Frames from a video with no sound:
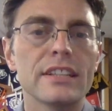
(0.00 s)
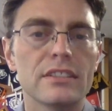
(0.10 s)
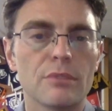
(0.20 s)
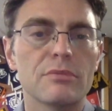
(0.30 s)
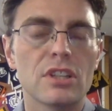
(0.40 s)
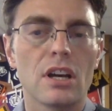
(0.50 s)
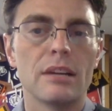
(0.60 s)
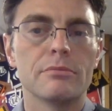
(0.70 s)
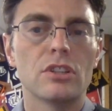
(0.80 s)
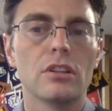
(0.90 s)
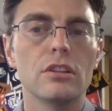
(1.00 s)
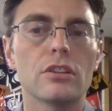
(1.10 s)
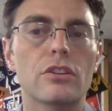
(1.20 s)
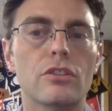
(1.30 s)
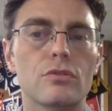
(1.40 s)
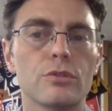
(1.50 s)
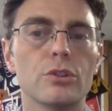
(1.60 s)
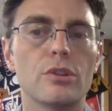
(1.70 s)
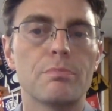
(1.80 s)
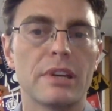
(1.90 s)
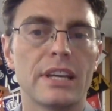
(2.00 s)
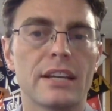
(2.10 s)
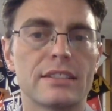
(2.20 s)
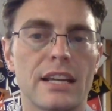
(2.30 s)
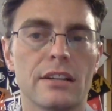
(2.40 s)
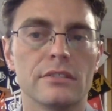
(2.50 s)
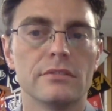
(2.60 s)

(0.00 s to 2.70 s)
some time to look through the PSL.